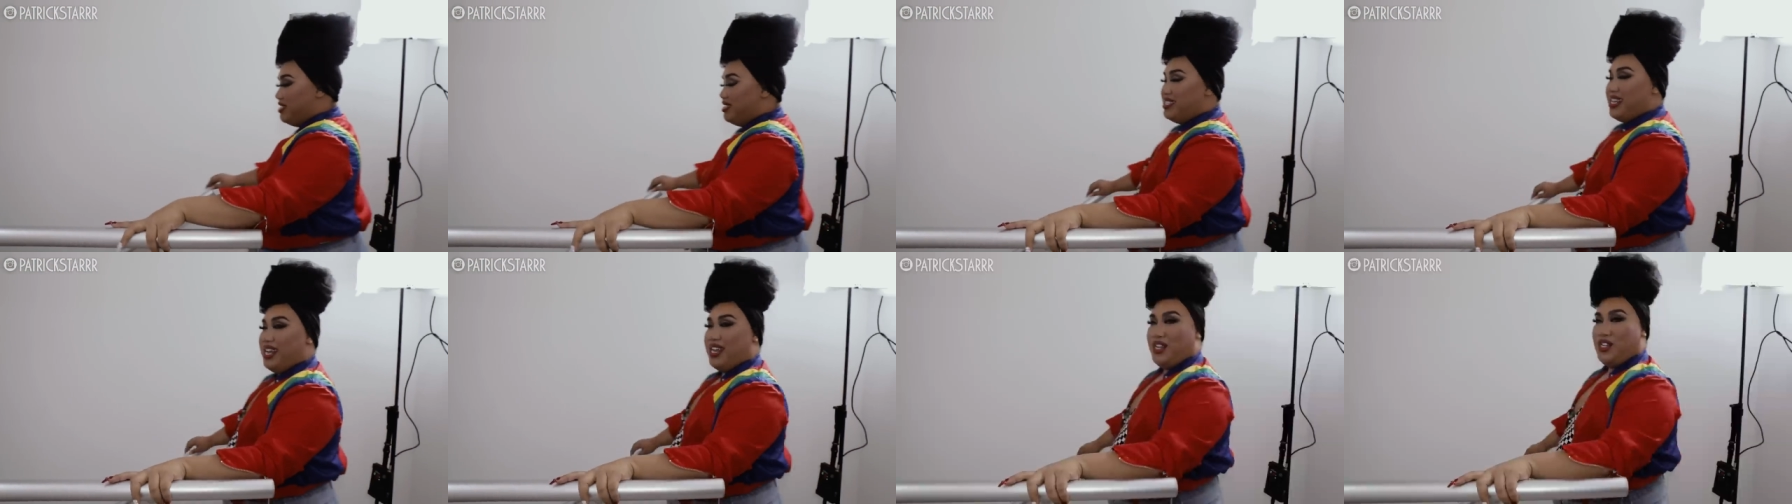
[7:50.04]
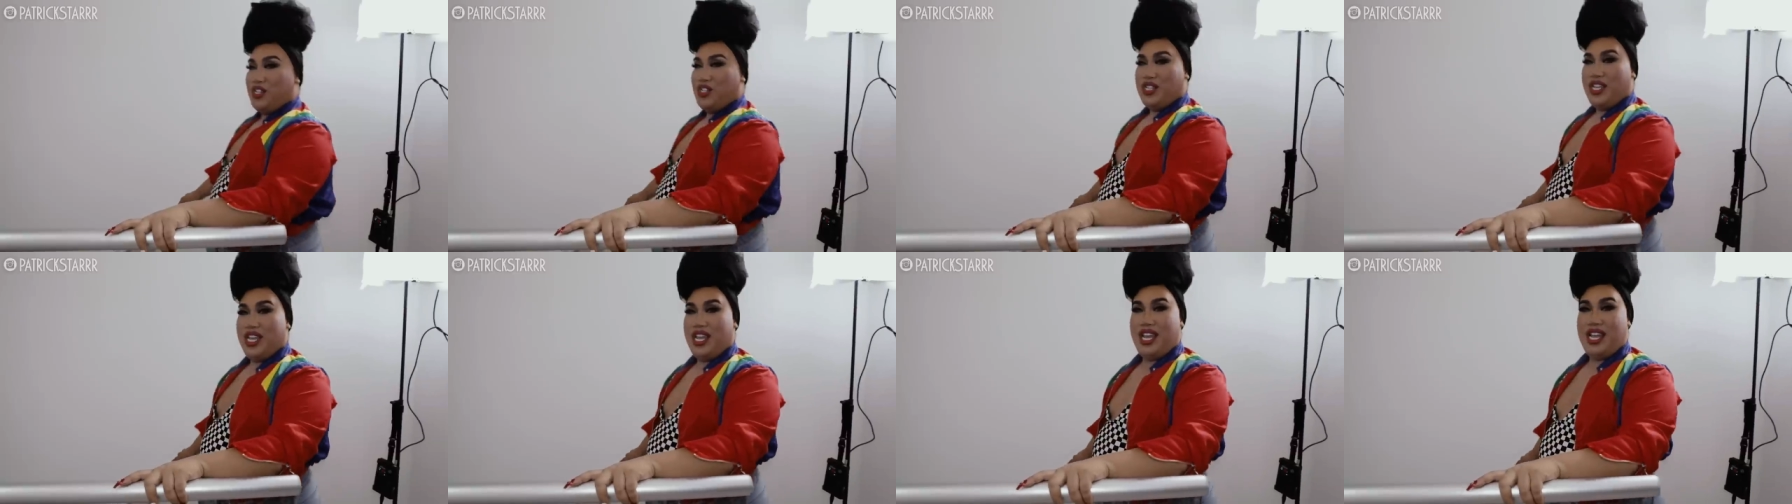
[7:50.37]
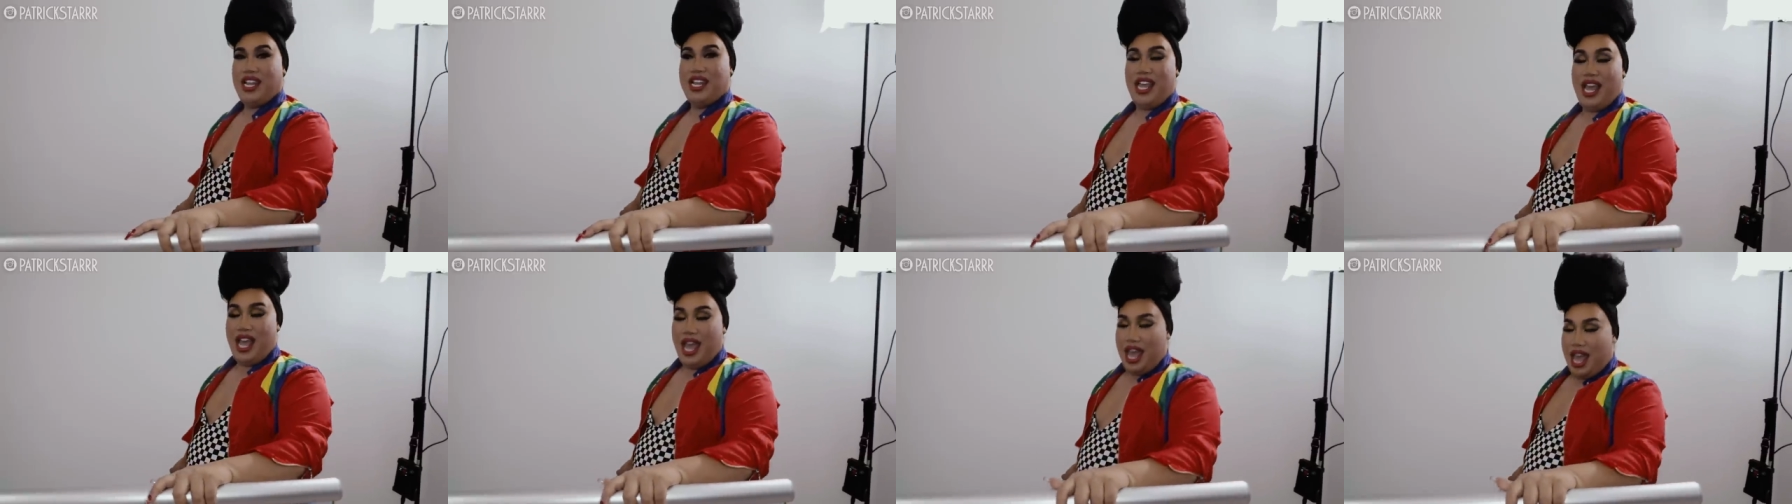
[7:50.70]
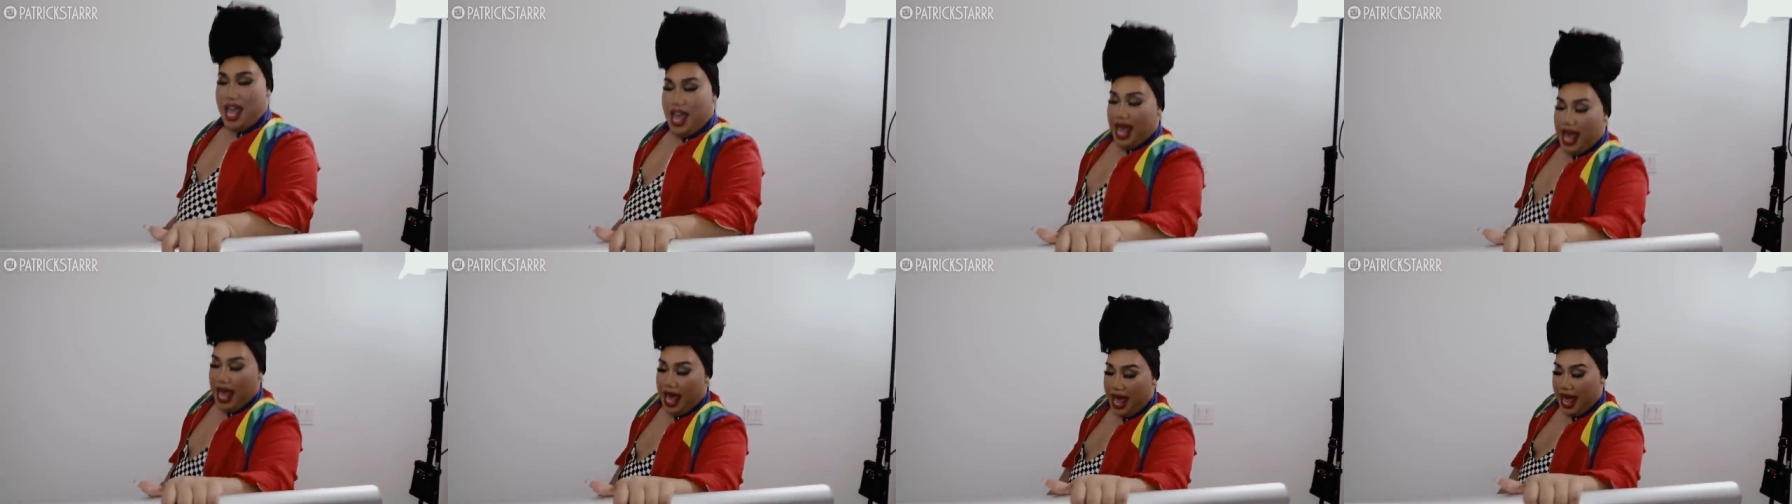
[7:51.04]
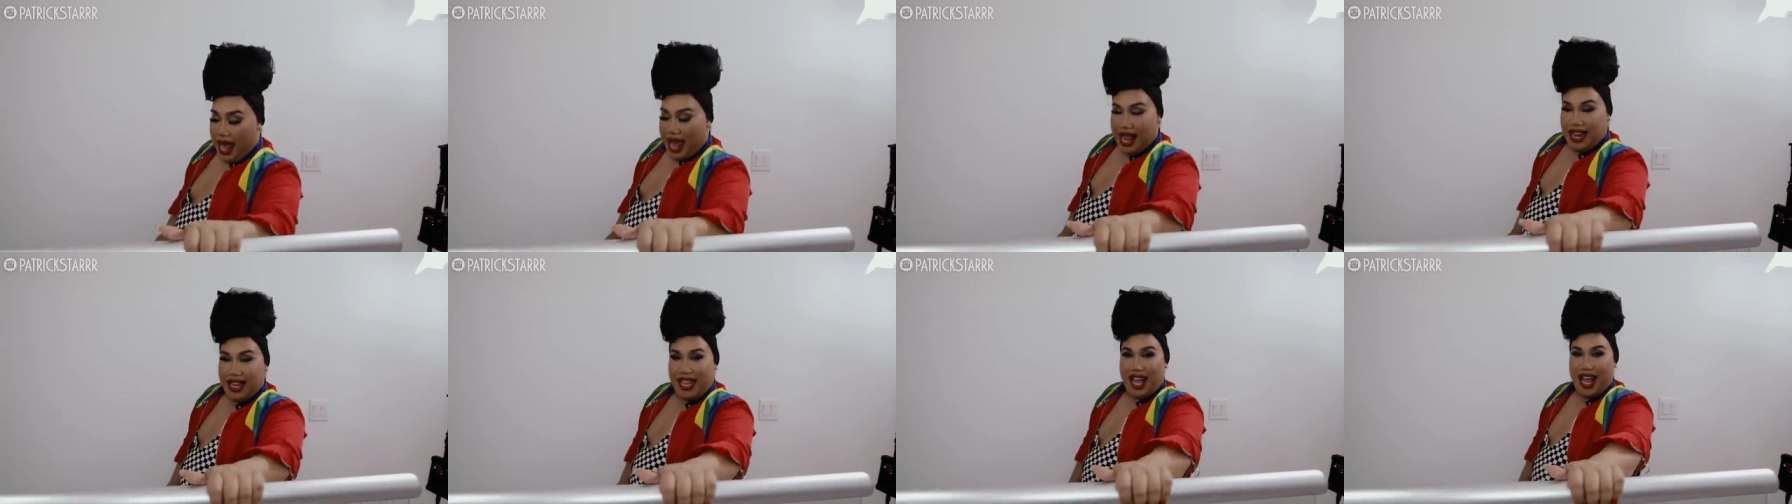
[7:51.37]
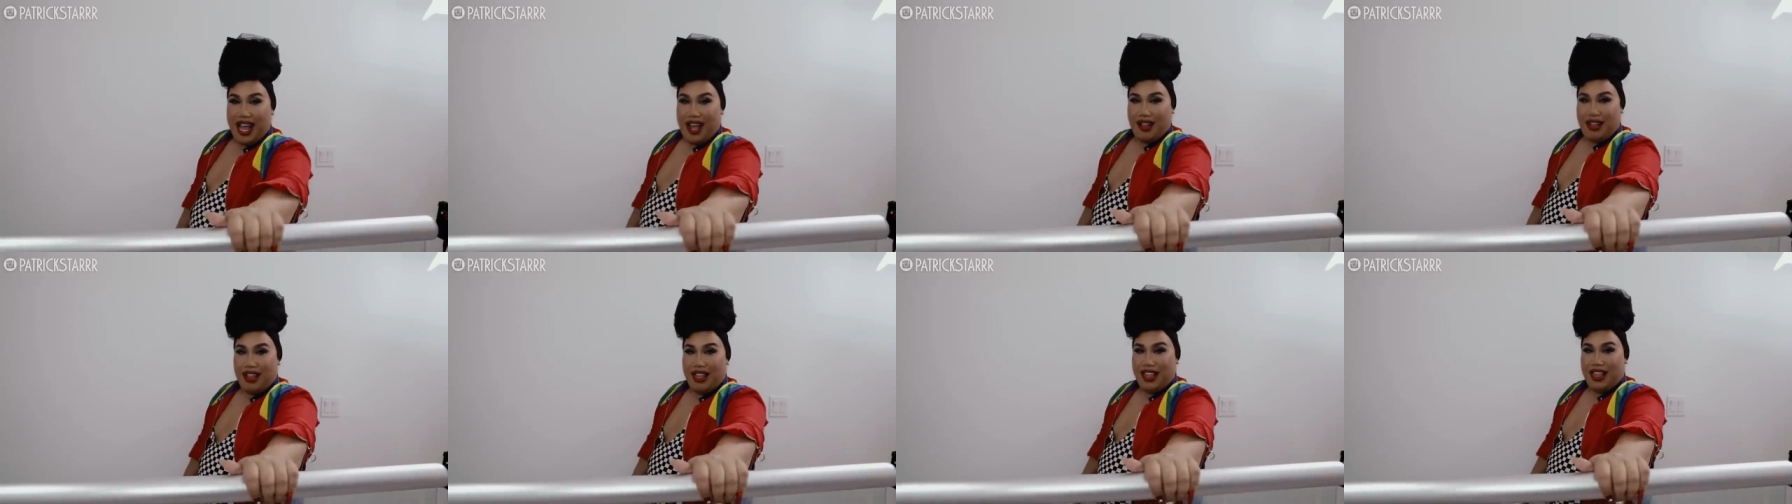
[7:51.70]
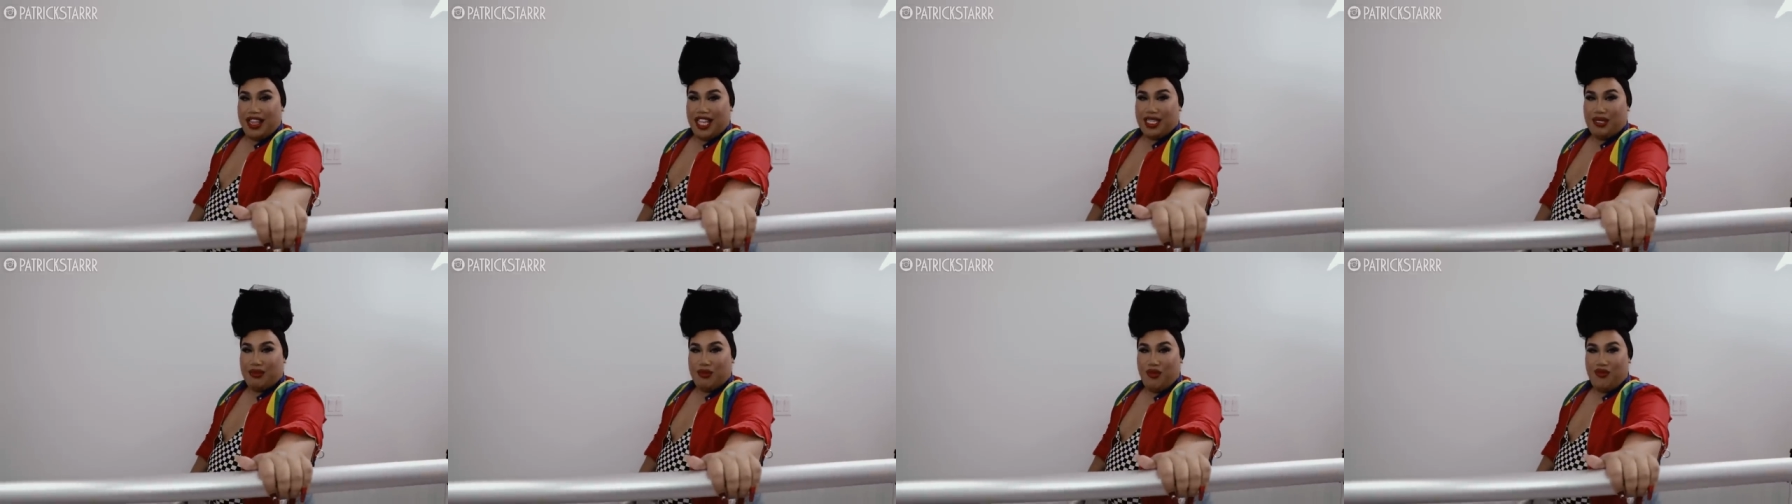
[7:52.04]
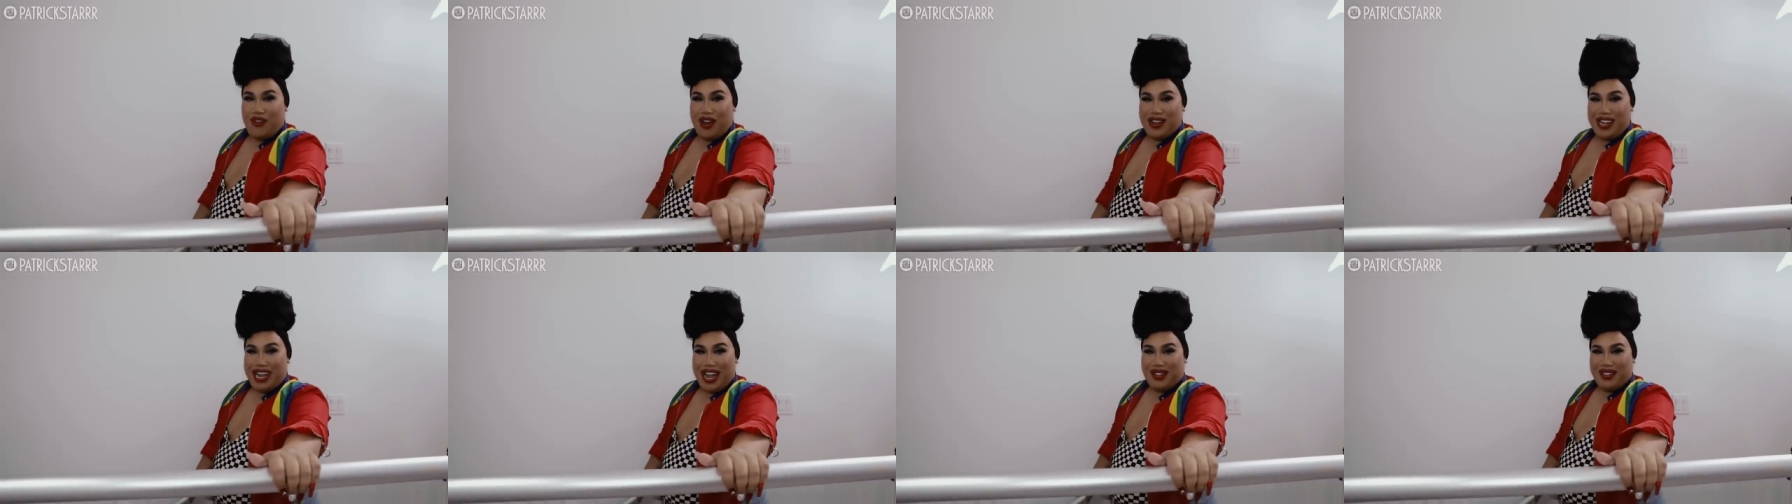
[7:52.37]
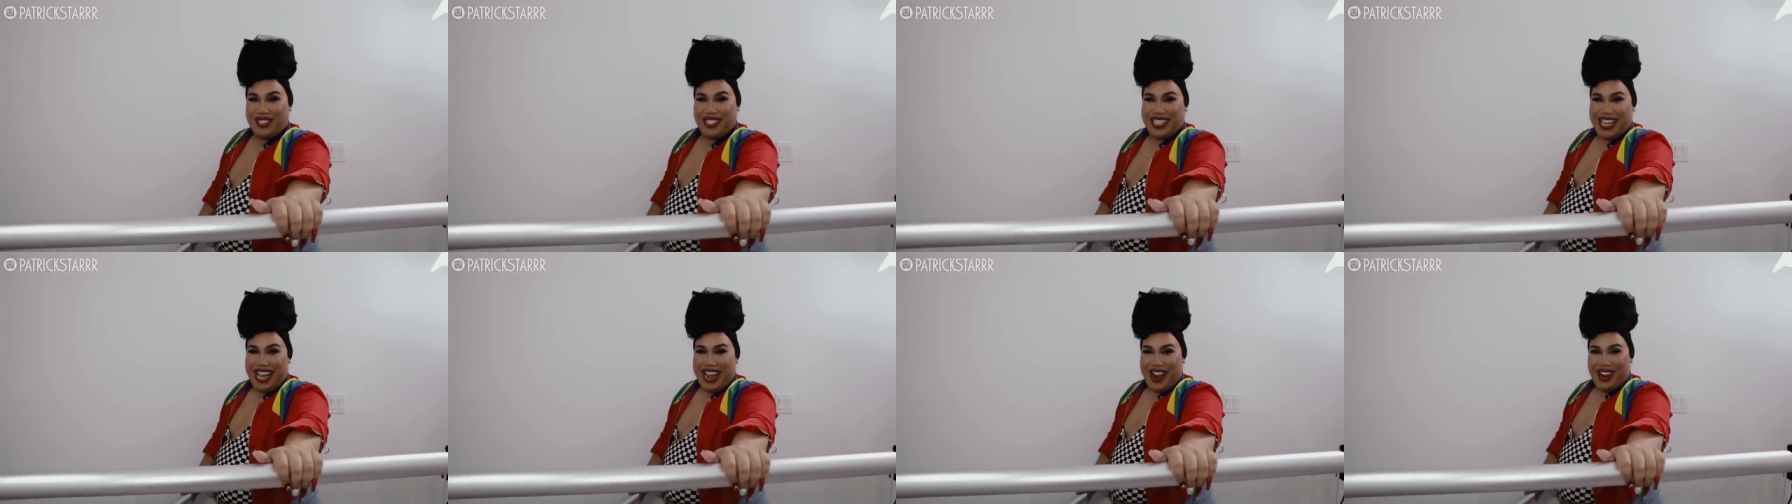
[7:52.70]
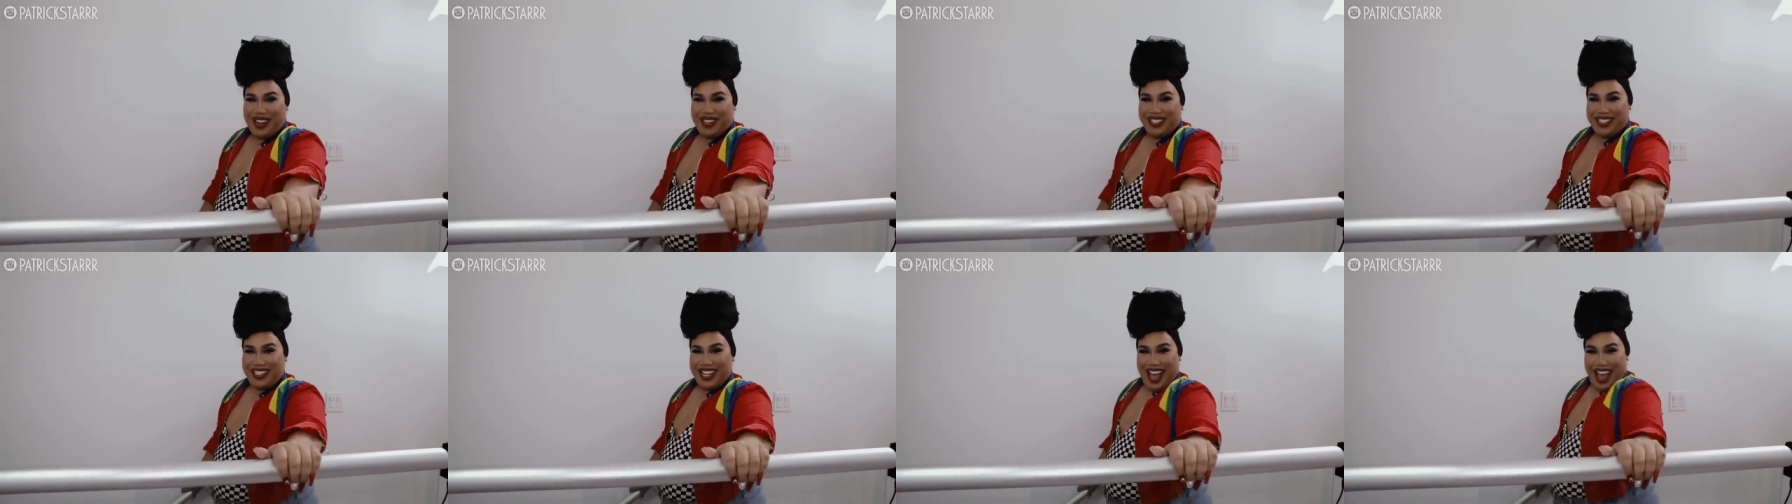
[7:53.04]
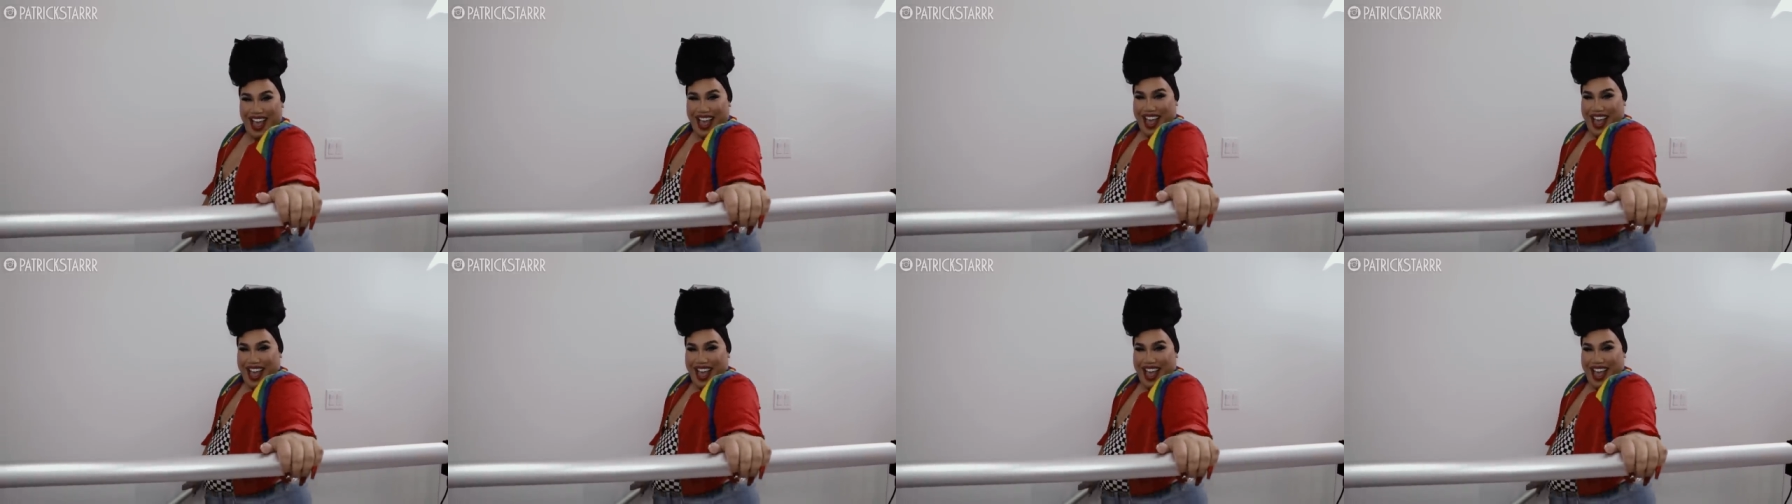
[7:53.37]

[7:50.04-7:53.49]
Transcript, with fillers: section. And yeah, let's move on downstairs.